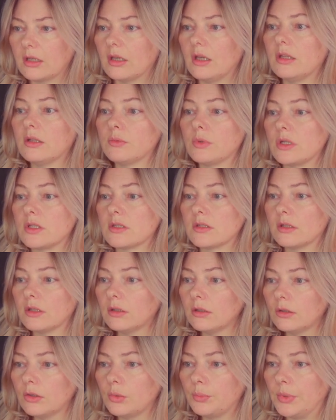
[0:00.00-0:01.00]
And we are
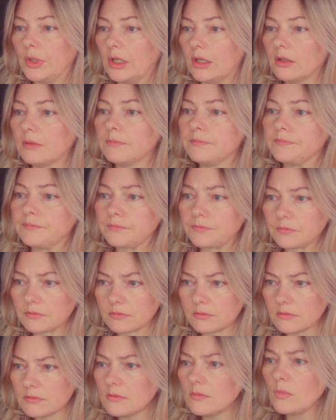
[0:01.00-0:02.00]
still looping
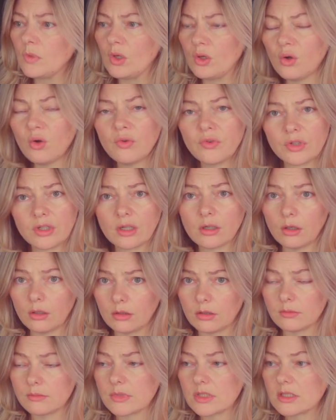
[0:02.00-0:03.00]
over the
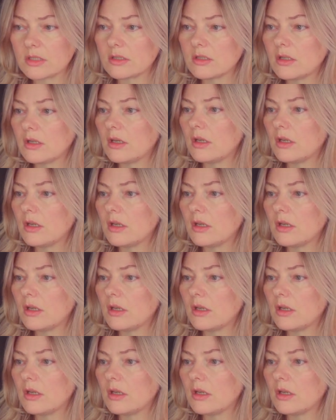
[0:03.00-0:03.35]
columns.